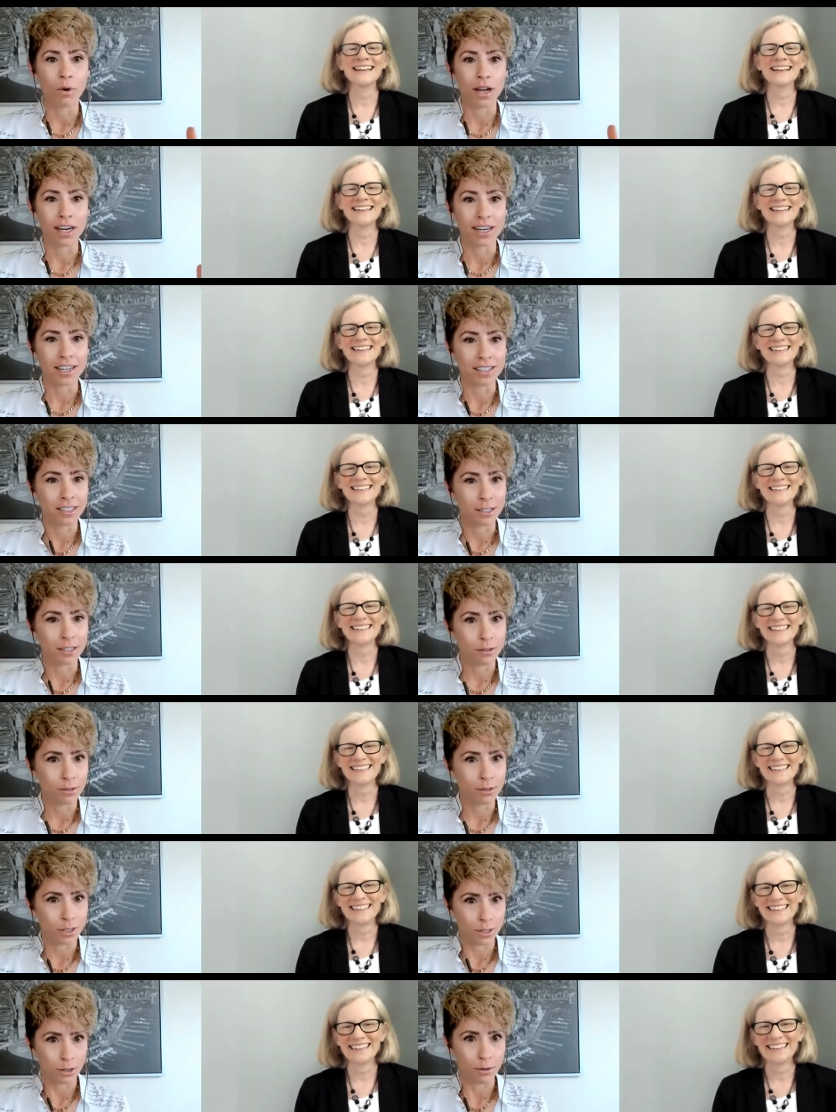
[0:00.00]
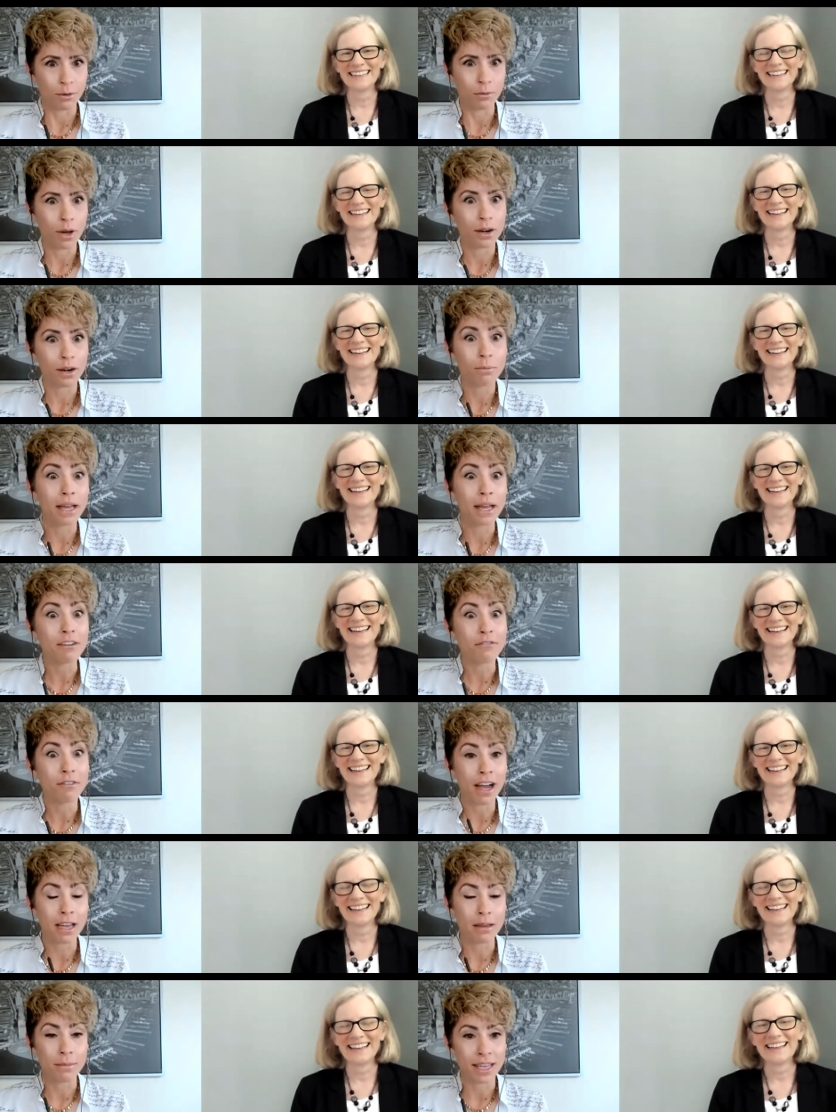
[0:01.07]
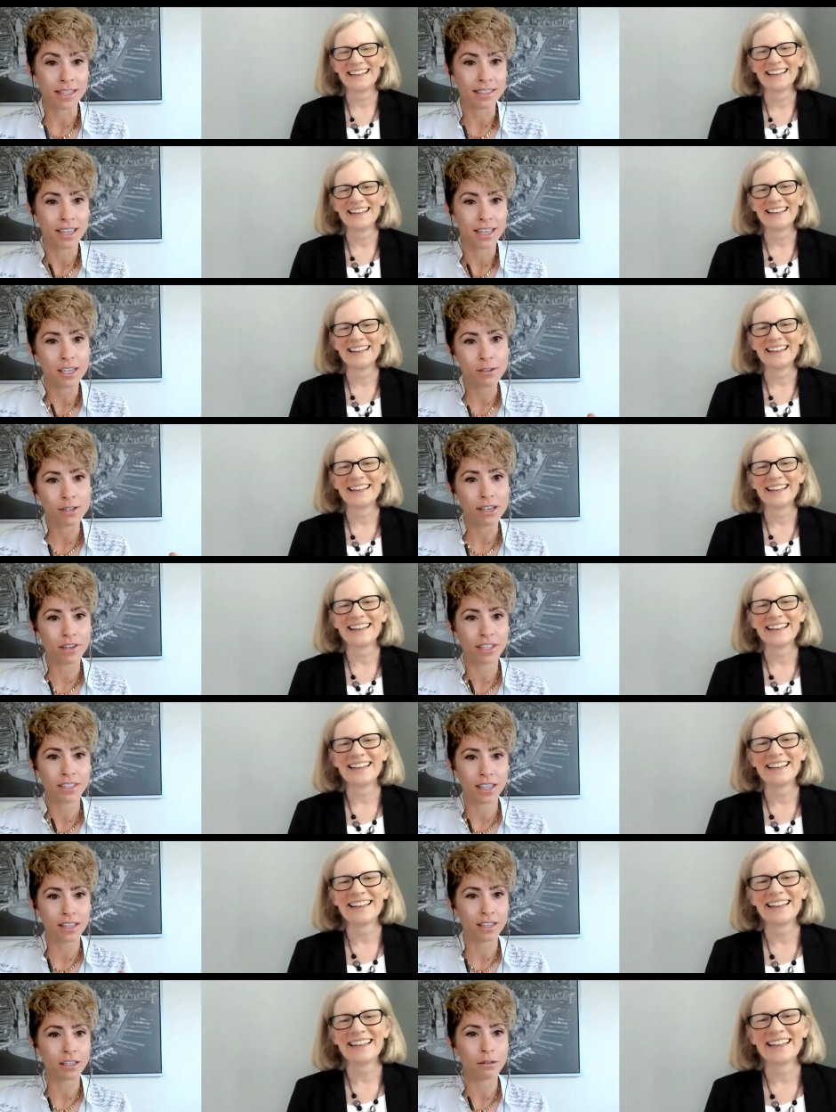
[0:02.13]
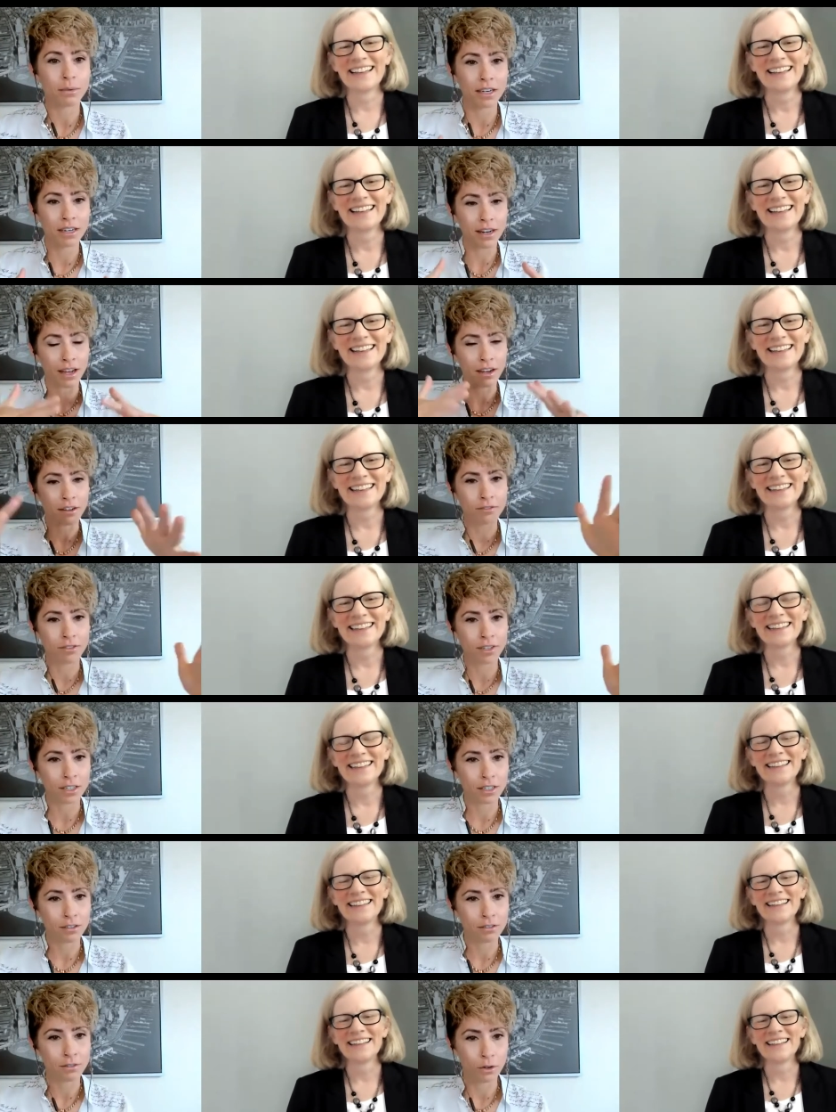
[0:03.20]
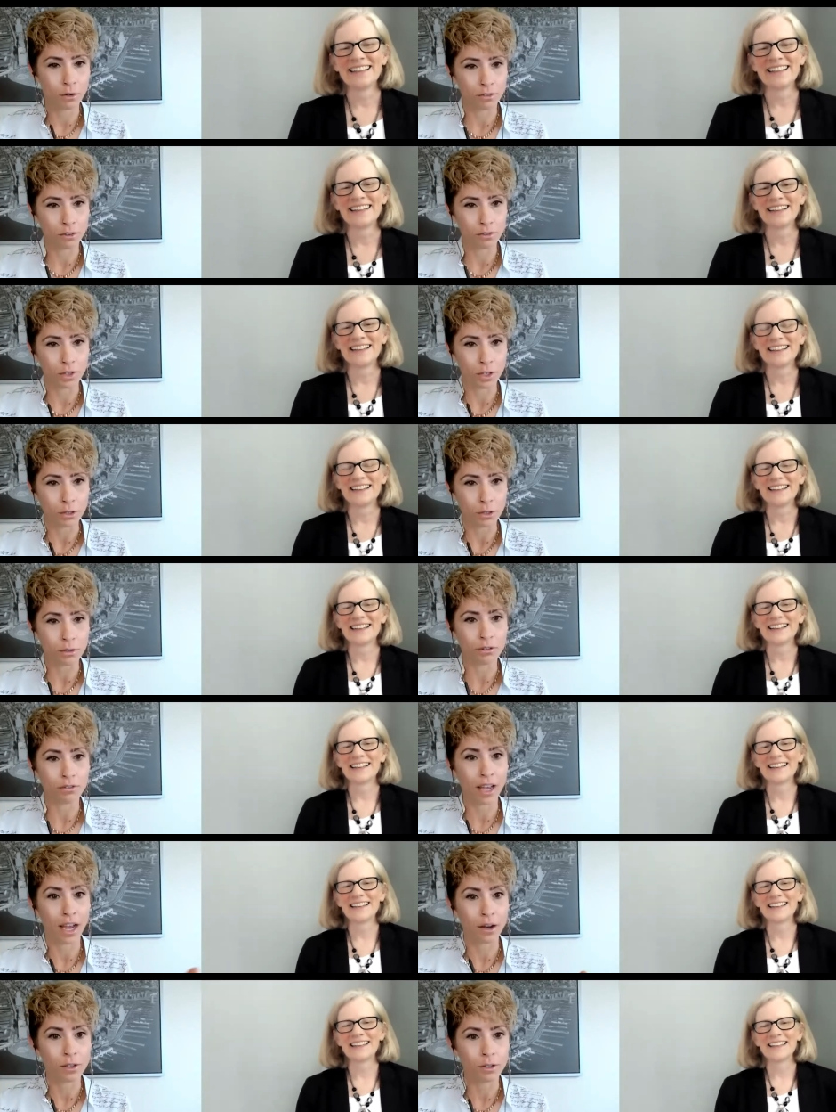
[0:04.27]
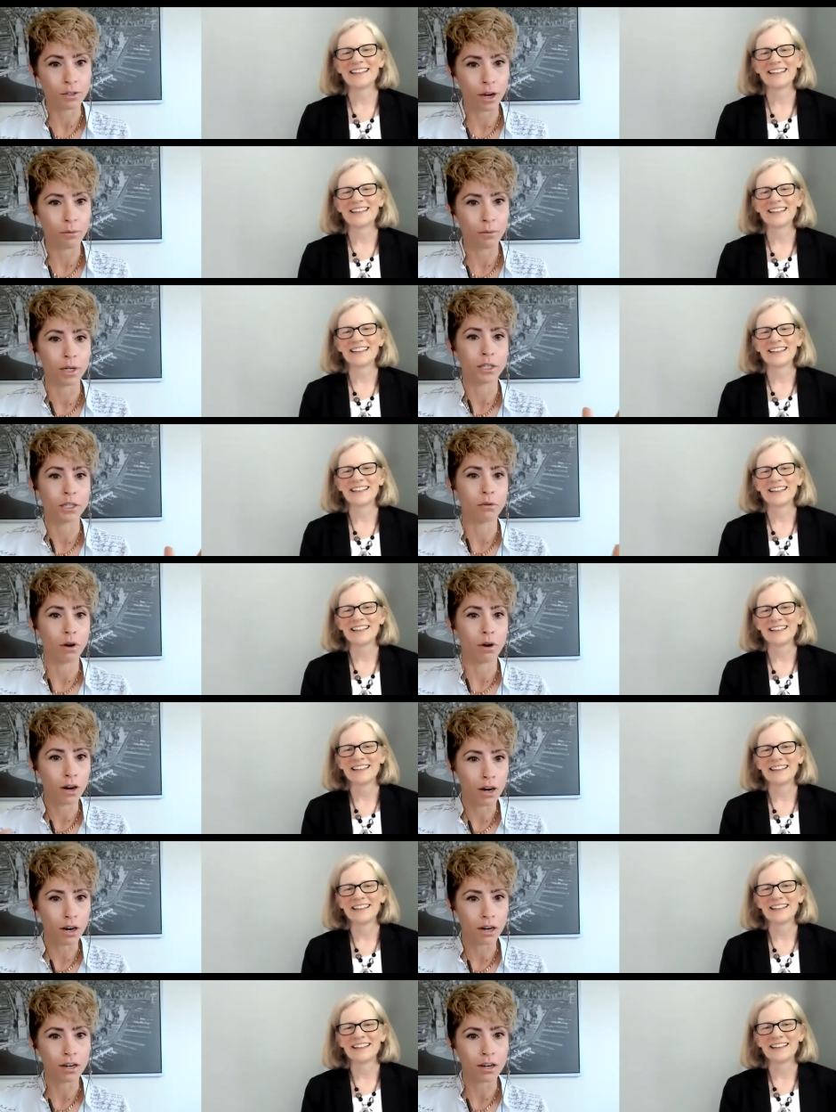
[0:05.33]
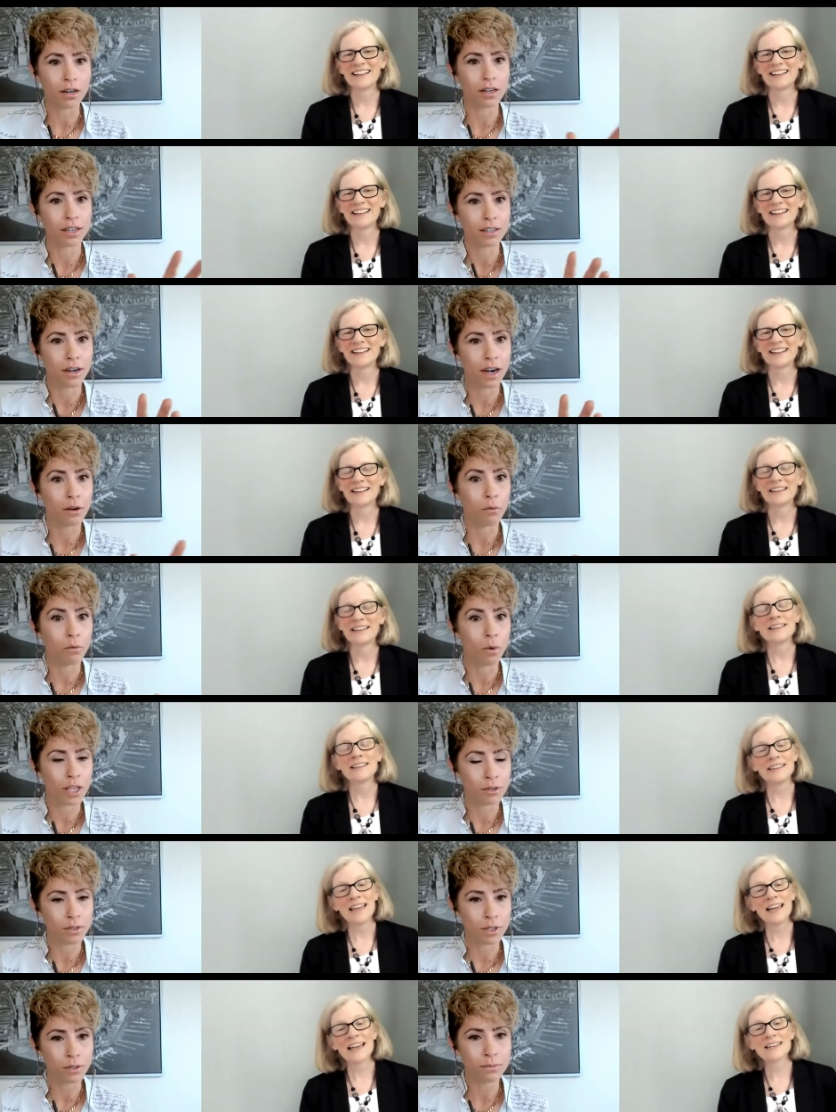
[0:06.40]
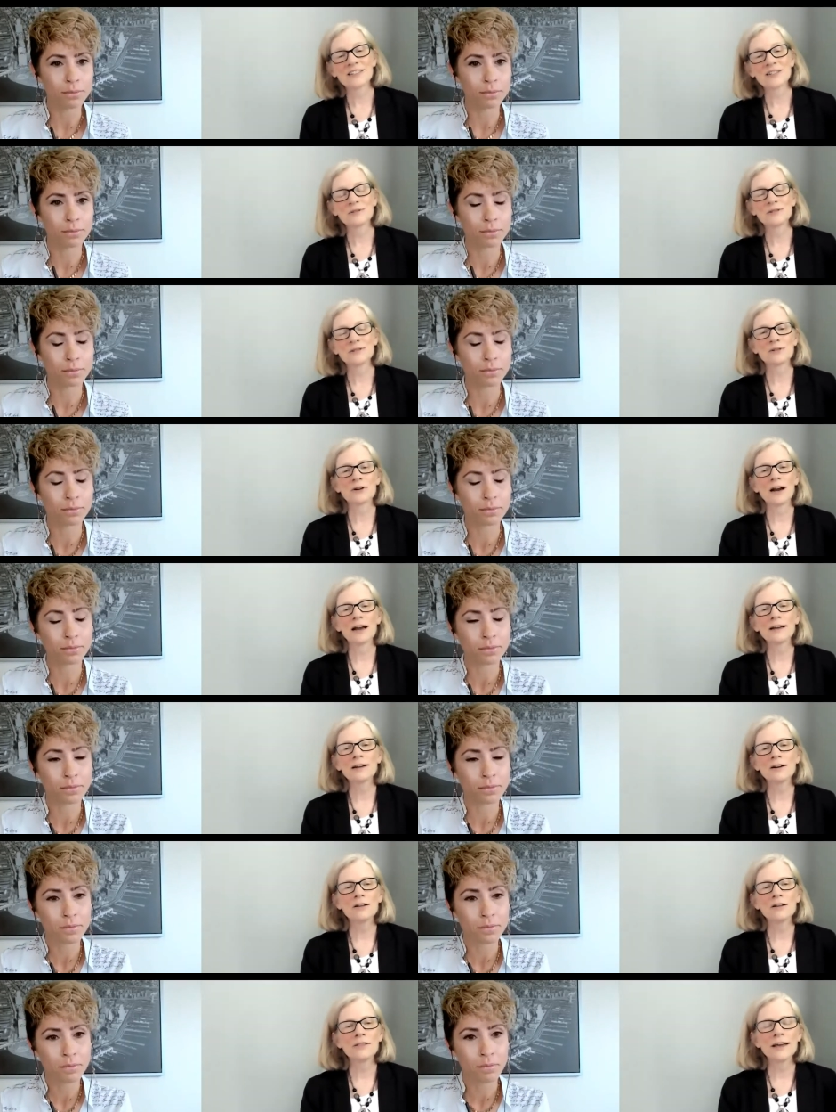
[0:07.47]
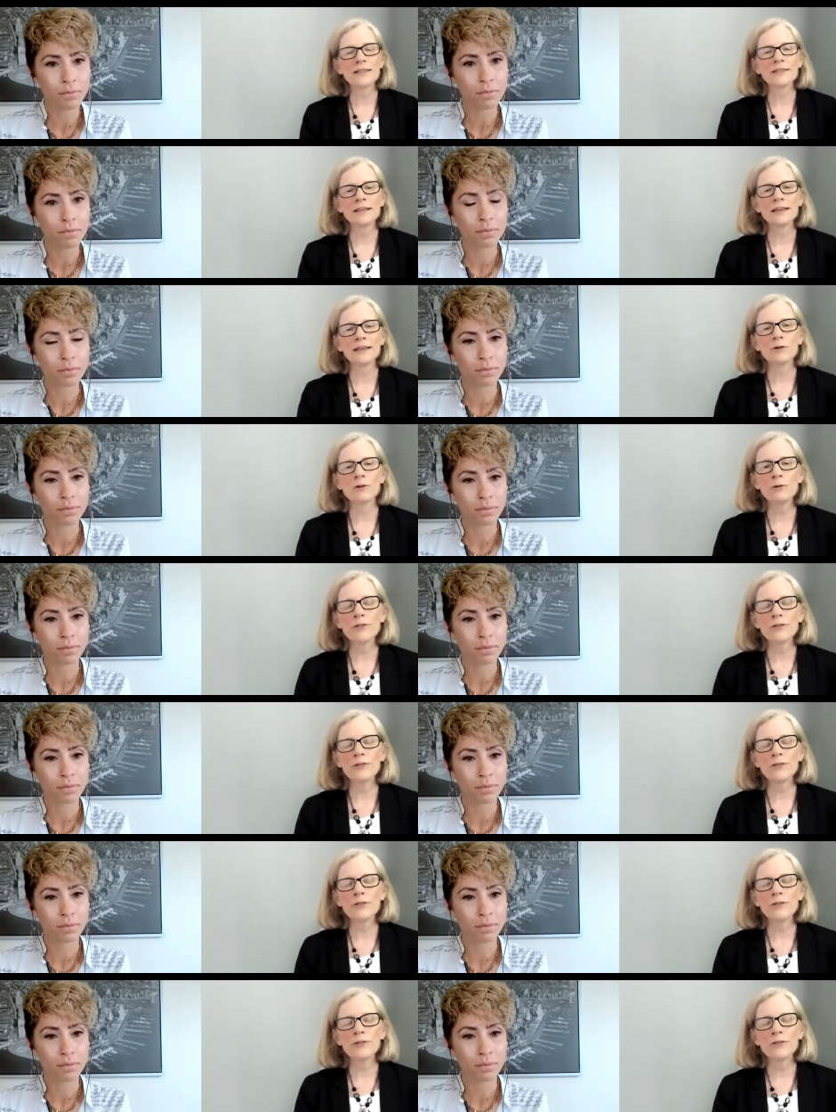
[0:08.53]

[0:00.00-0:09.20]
Speaker 1: what it is you do and what Money Vibe is. Can you give us a little bit of, an overview of how you got where you are and, and what you do? Sure,
Speaker 2: sure. I call that the who